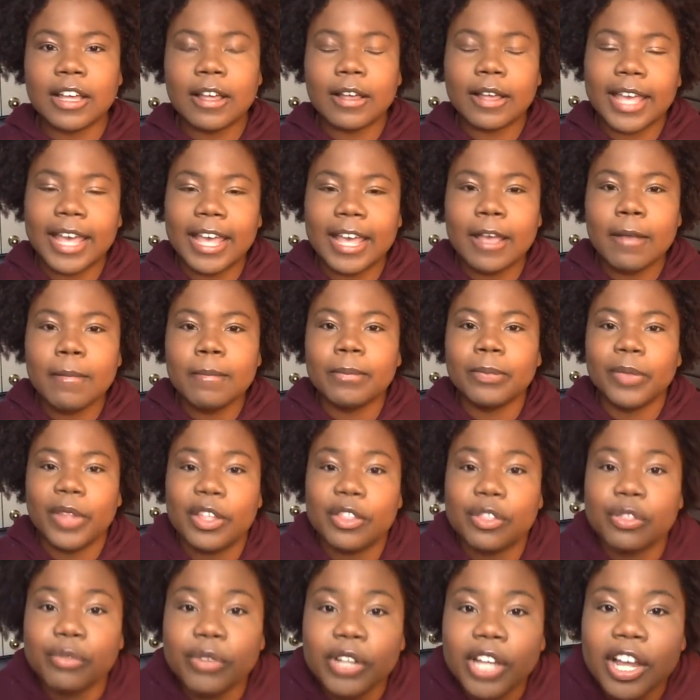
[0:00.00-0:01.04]
Okay,
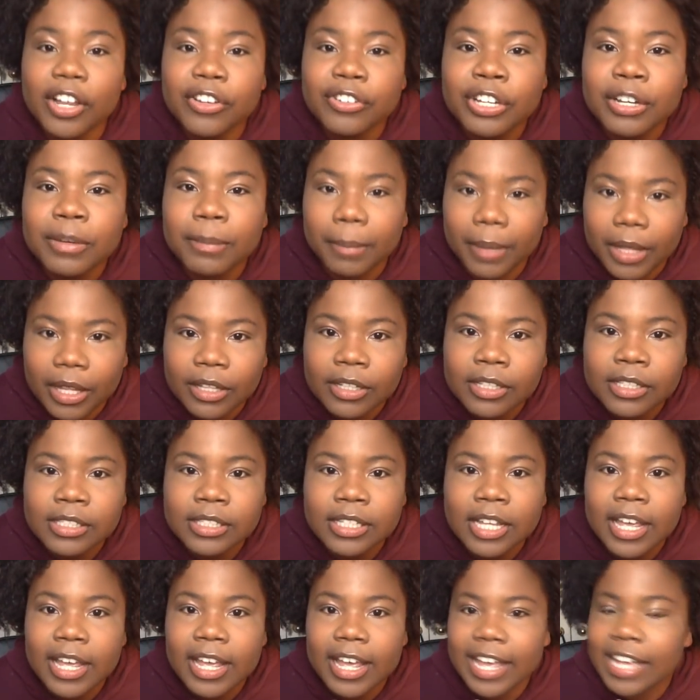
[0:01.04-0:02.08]
300 mils
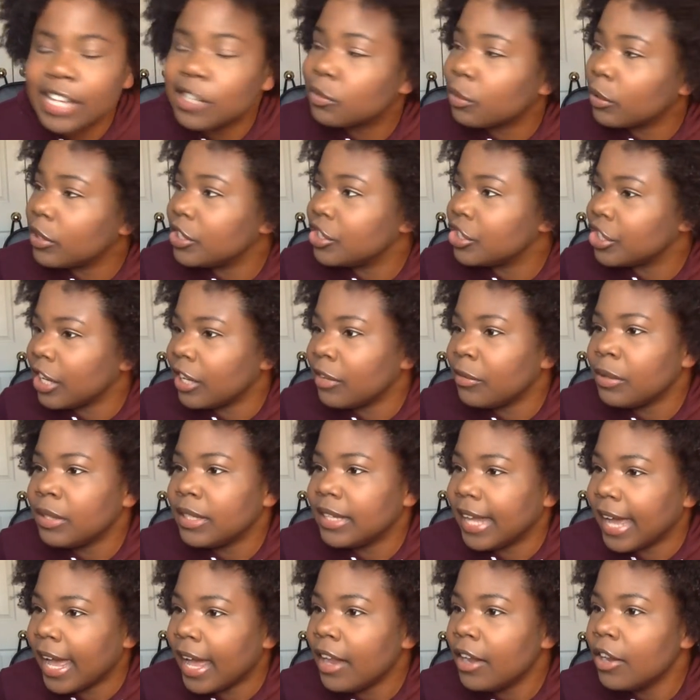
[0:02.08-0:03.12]
is what Jay would
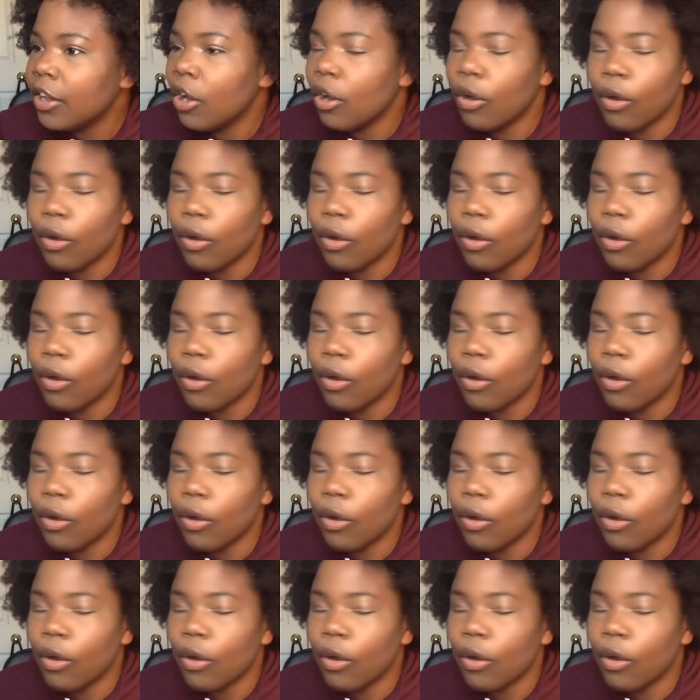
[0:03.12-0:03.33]
get